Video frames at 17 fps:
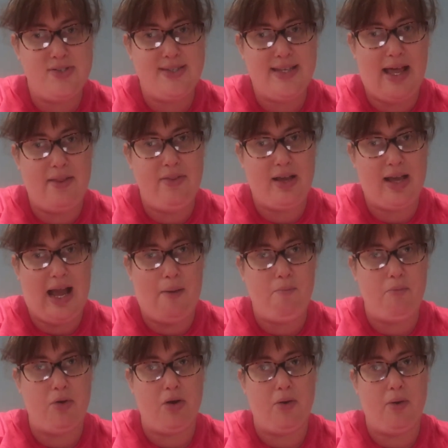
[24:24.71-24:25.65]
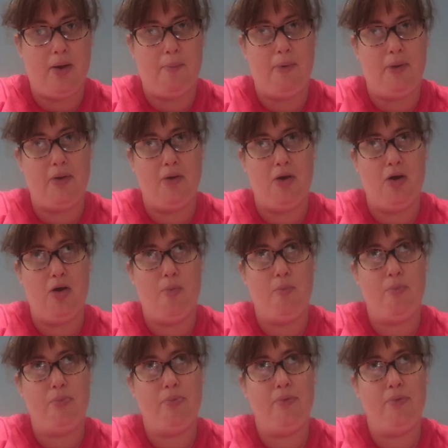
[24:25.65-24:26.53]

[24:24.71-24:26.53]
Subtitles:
set the camera equipment up.